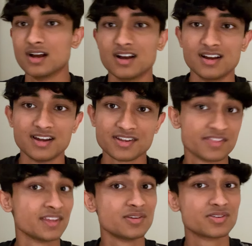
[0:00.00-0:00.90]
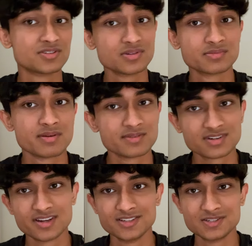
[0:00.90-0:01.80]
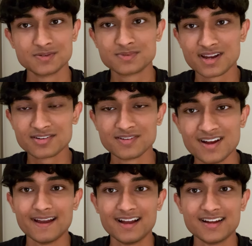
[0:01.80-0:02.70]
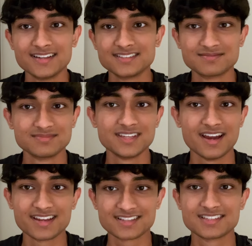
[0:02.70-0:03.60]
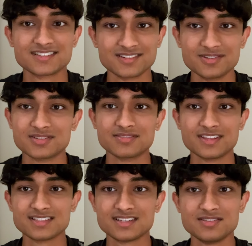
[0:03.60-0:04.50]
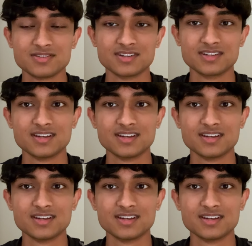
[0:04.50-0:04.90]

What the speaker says: Another thing you could do is maybe start a YouTube channel, and I guess there's loads of things that you could